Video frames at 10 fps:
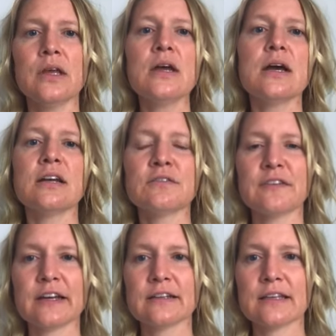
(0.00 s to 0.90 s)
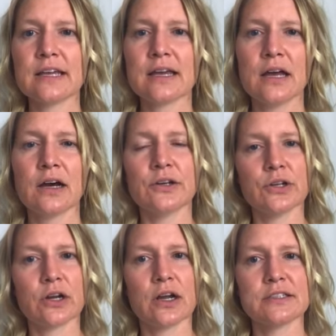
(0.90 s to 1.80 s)
And finally,
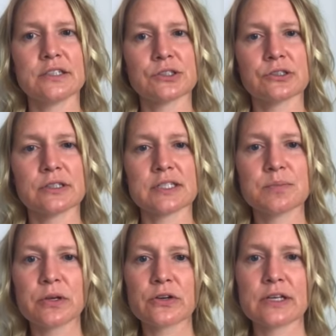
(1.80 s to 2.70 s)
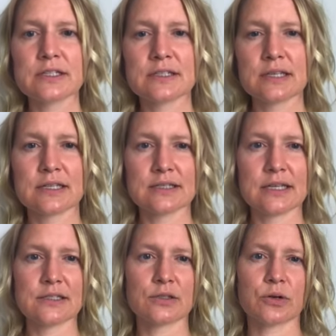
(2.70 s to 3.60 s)
under additional experiences, he
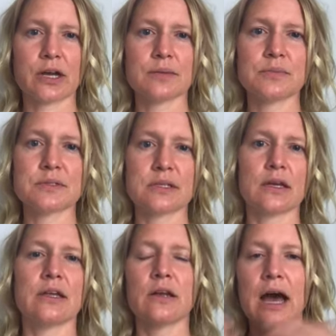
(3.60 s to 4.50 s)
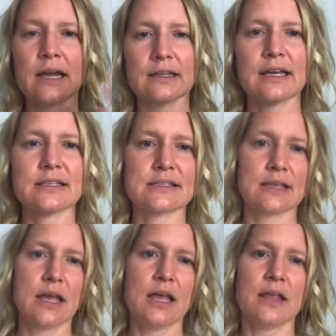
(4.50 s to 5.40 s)
describes and highlights
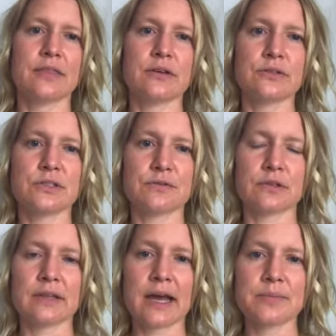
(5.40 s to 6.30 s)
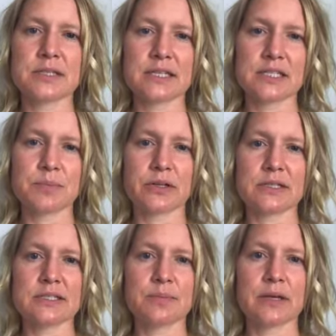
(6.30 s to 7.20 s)
those different labs that he's
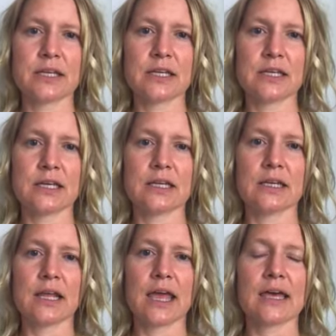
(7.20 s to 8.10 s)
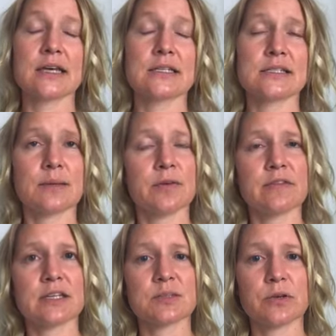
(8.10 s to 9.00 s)
participated in and some of the
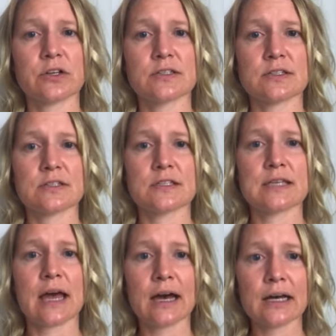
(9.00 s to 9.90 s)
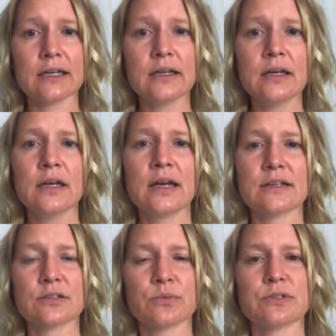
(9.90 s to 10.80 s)
experiences he's had as
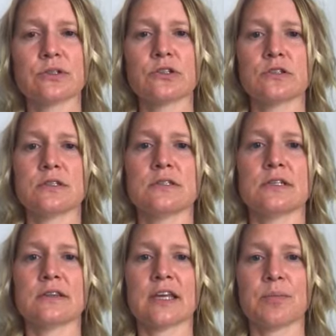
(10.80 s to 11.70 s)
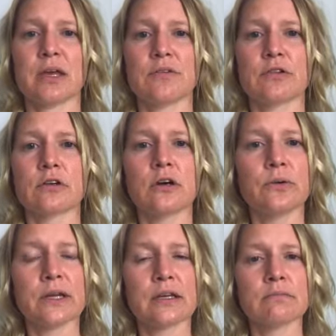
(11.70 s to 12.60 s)
a research assistant, like behavioral
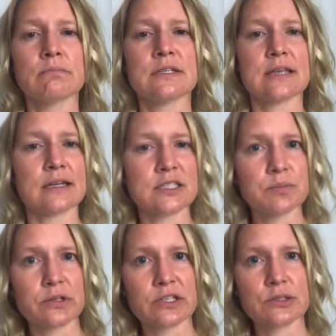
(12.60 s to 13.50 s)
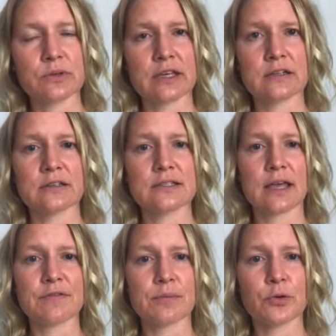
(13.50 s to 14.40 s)
coding. He's had experience with analyzing
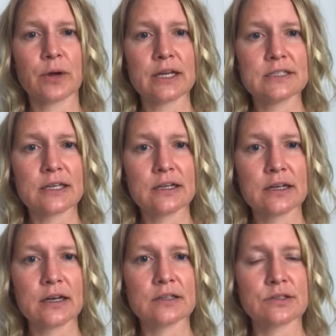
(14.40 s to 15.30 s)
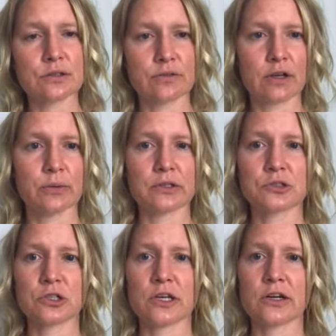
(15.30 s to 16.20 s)
fMRI data and survey
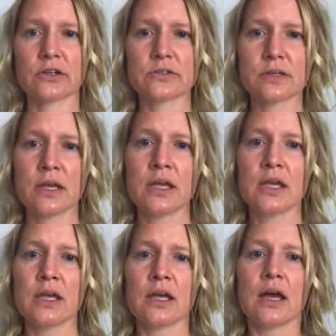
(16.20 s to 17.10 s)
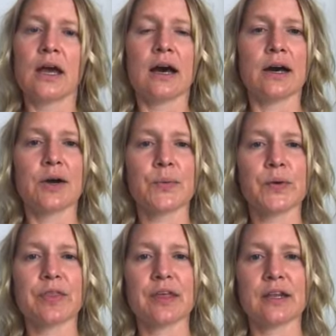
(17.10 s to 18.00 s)
questionnaires.
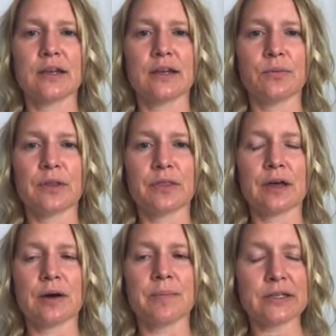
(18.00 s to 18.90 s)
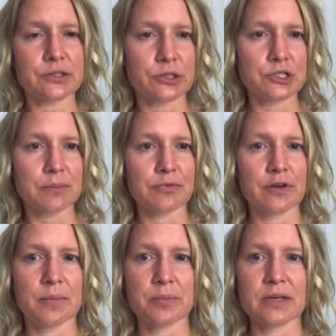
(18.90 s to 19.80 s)
With a mentorship
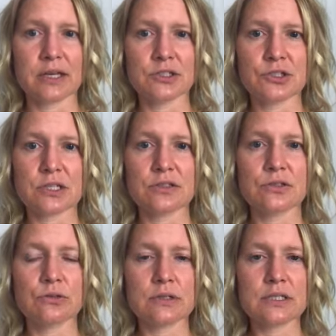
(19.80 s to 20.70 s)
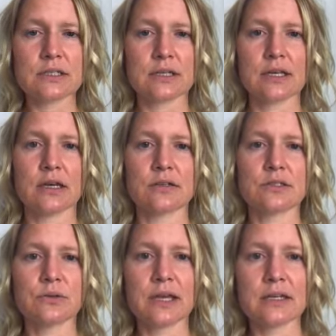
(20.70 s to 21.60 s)
from a PhD student, he also
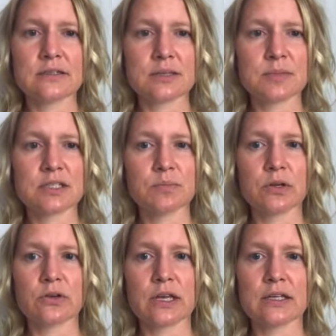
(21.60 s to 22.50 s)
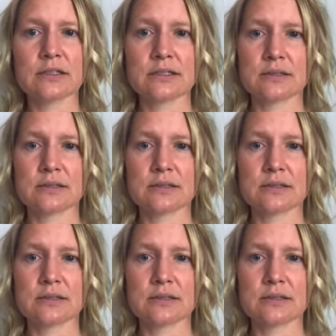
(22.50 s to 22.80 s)
gained some experience.